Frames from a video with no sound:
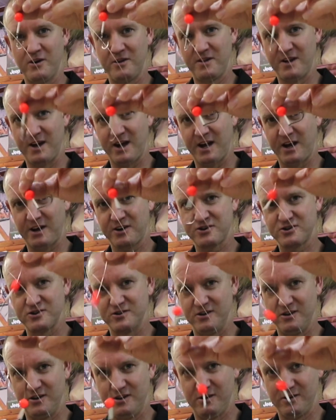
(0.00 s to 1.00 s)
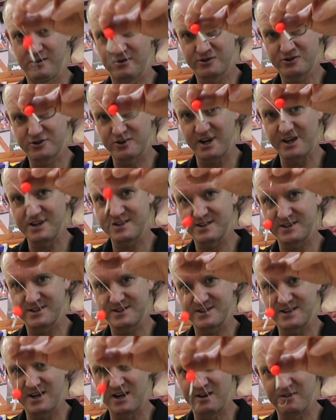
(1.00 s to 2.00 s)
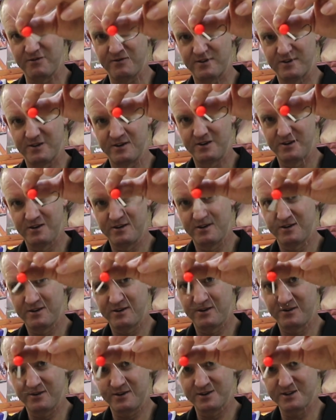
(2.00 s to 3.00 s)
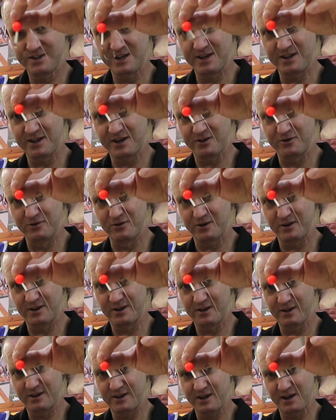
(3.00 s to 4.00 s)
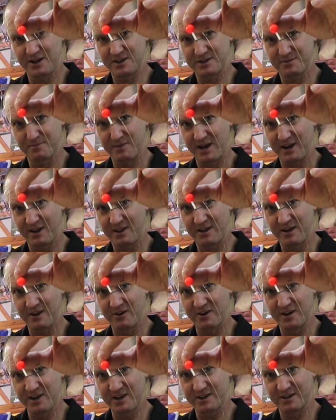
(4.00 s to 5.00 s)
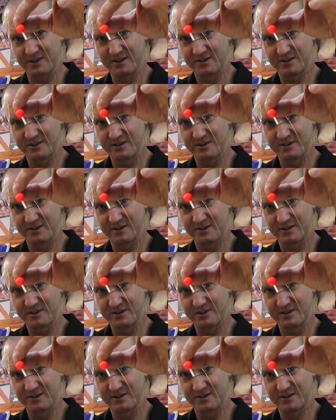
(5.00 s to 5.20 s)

on the actual trace itself. You can see how that hook little kicks back there on it.